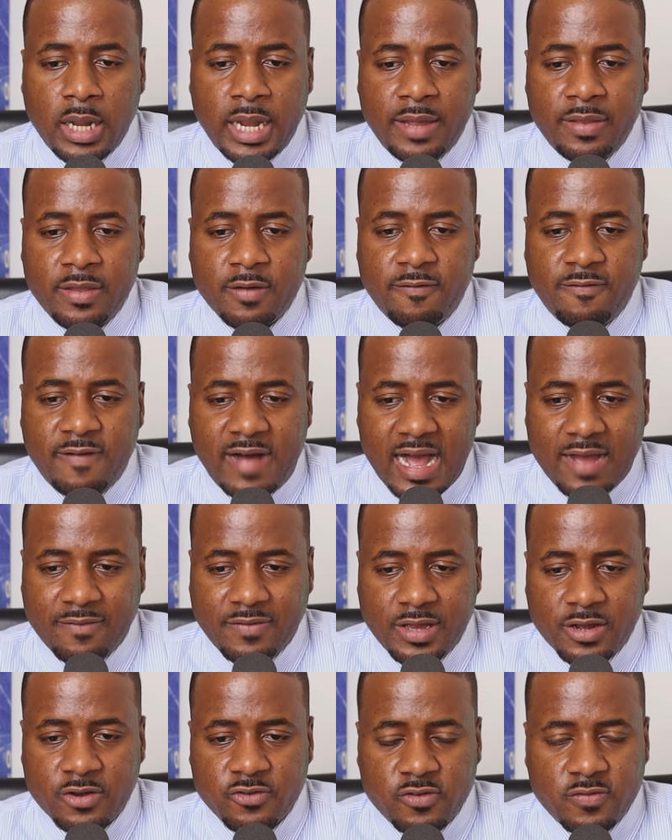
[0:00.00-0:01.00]
In the 5
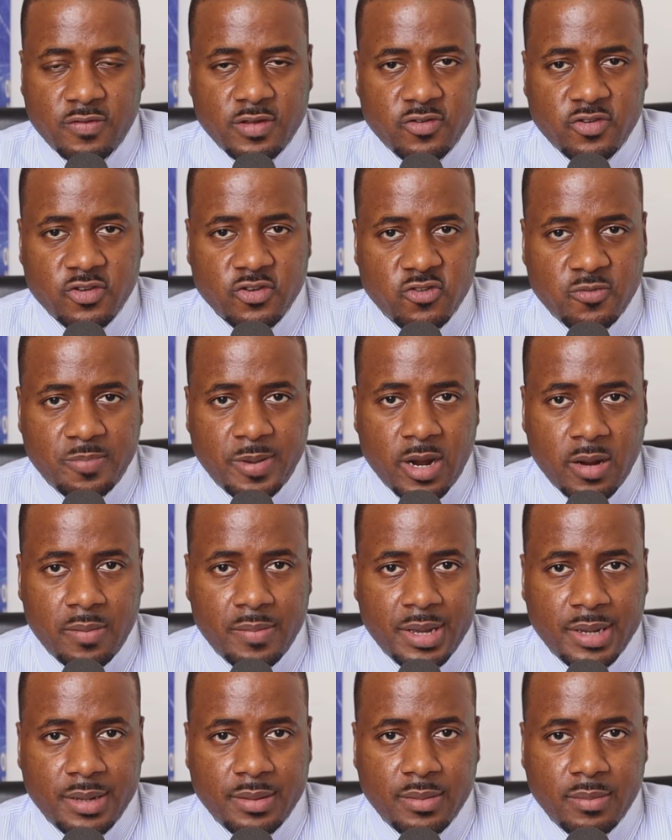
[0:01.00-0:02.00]
years of this
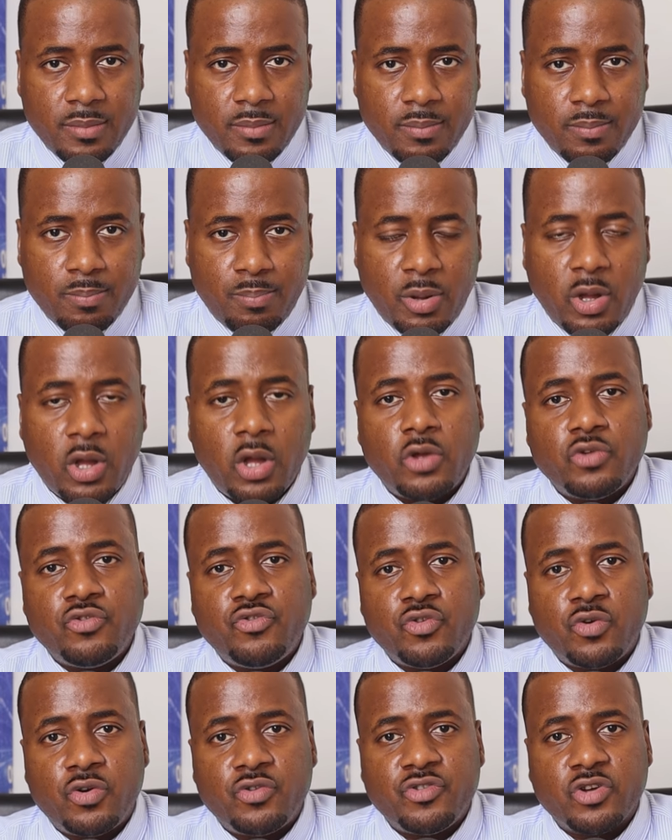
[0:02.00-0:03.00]
experiment, Paul
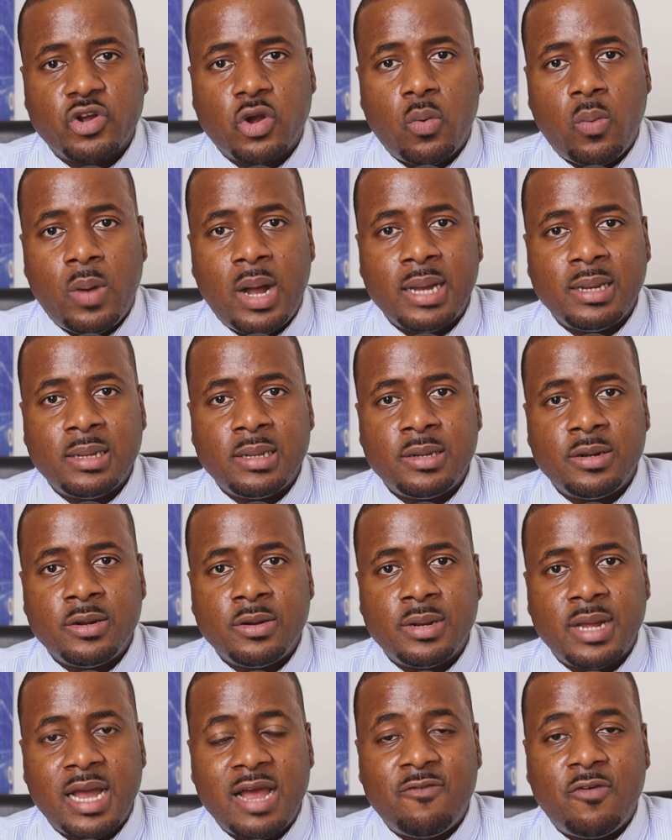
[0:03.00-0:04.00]
George and Kawhi
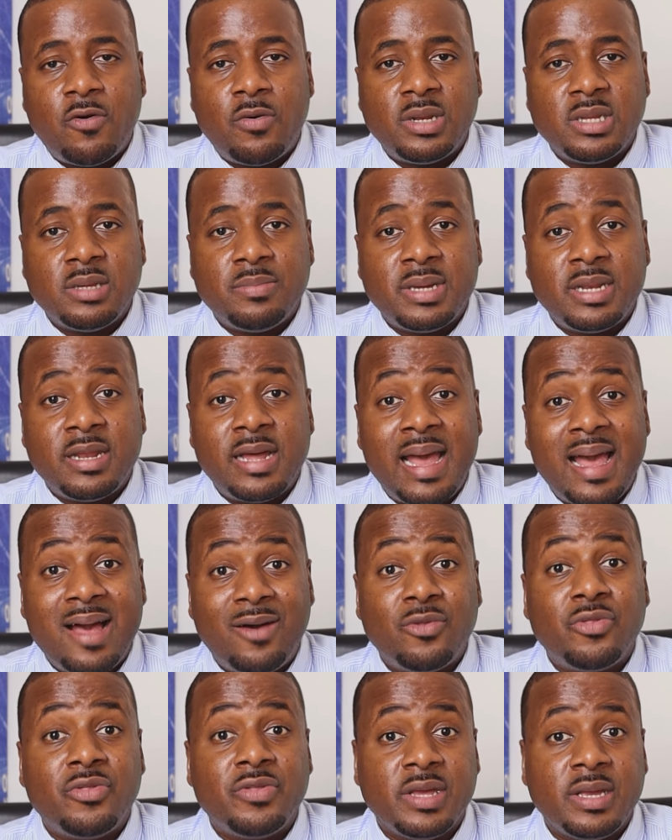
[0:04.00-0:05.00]
Leonard have only been
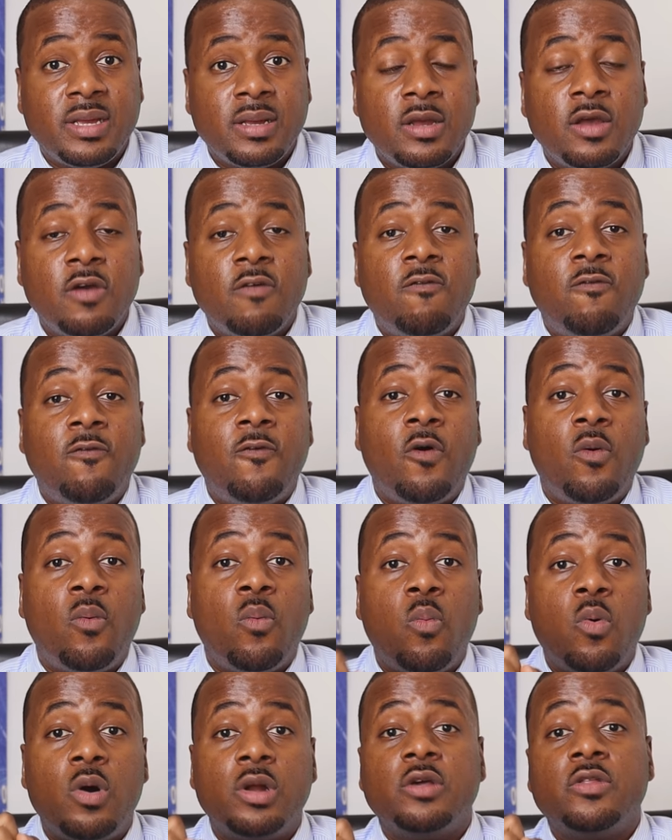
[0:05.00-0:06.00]
healthy for
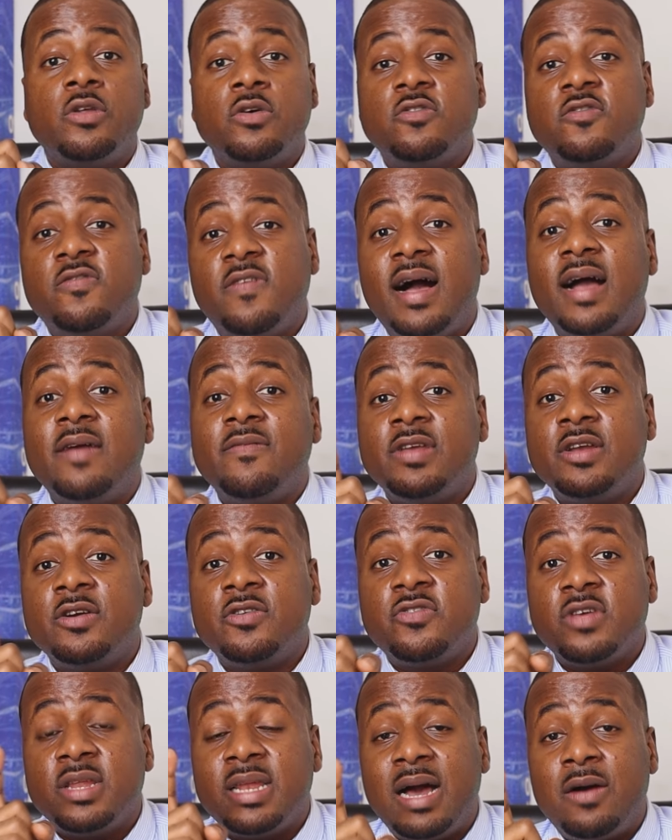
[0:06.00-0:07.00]
one of those 5
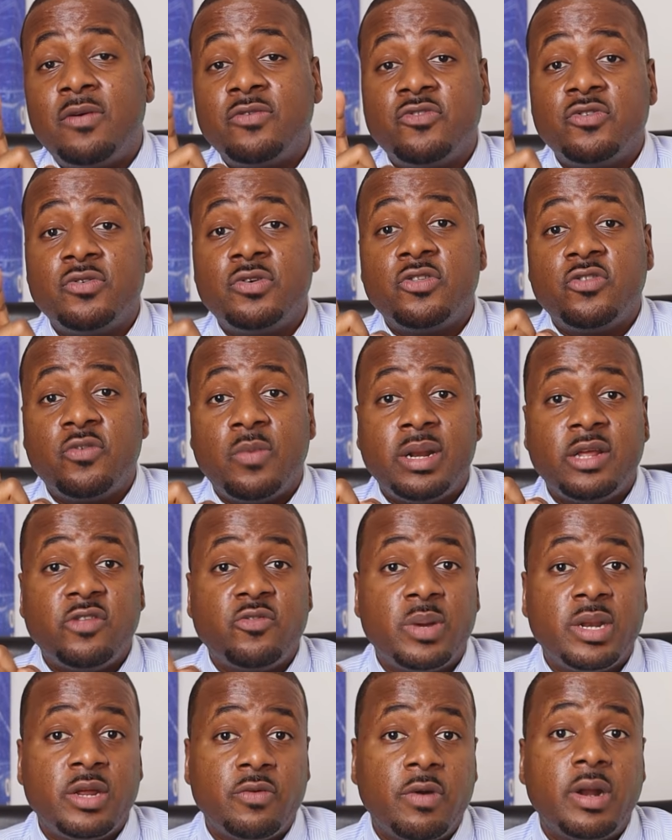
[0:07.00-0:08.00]
years, and that was during the
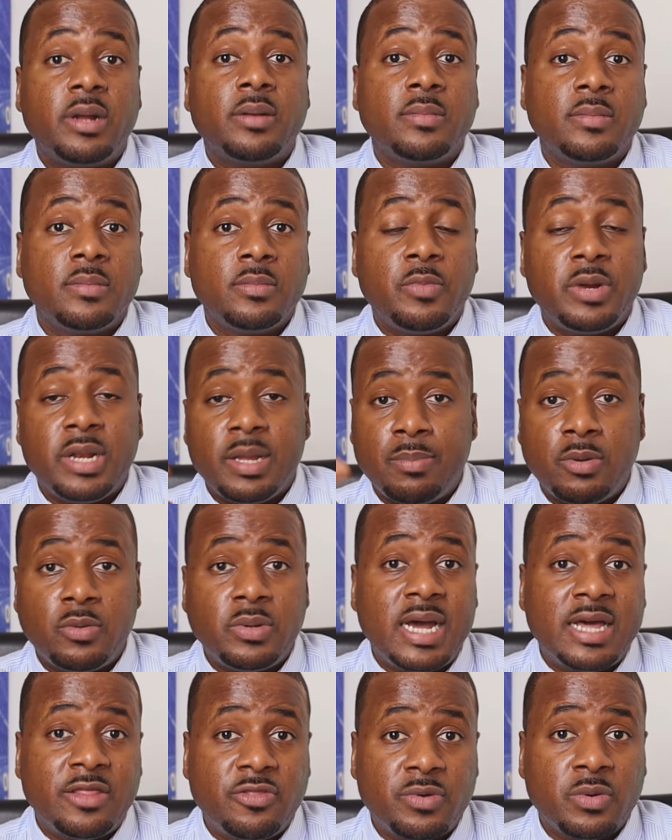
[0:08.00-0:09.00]
2020 run, where they blew
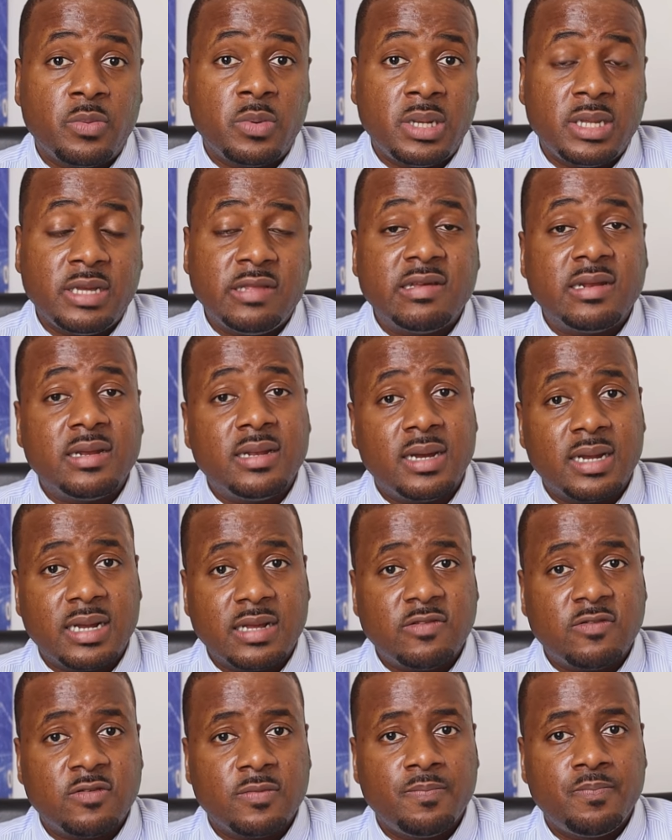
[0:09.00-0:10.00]
that 3-1 lead to the
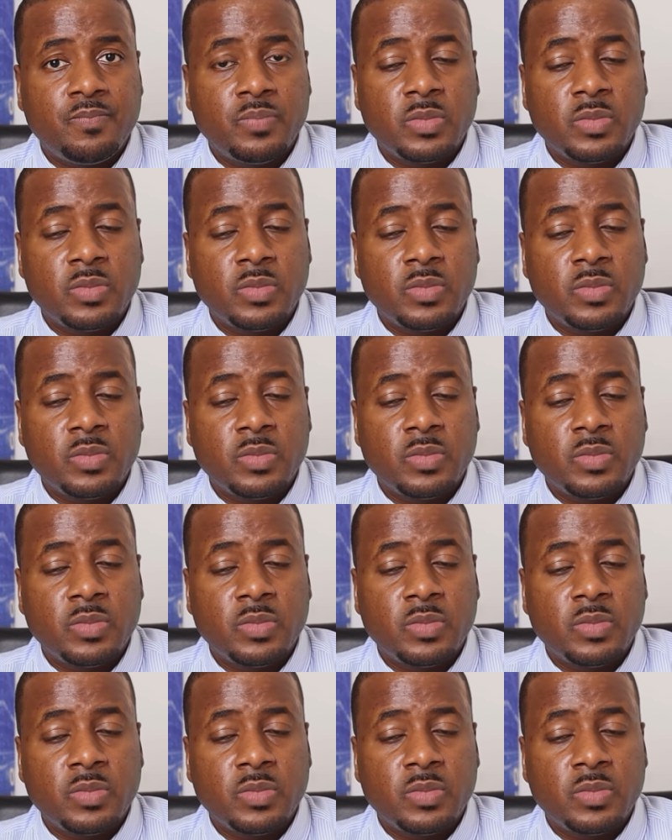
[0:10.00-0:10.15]
Nuggets.